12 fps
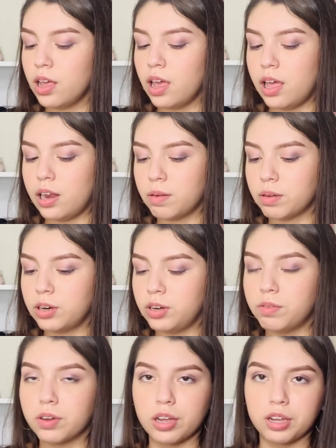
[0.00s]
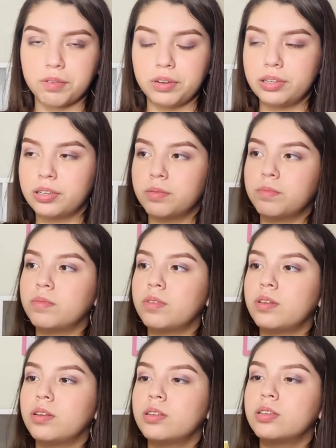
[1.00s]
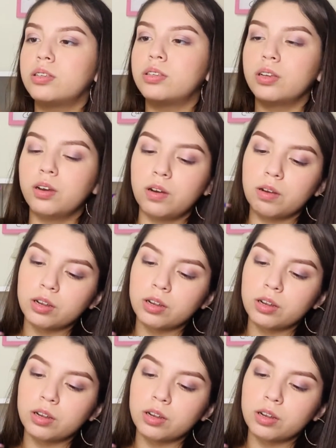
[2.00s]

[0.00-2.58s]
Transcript: and I'm going to do a cut crease. So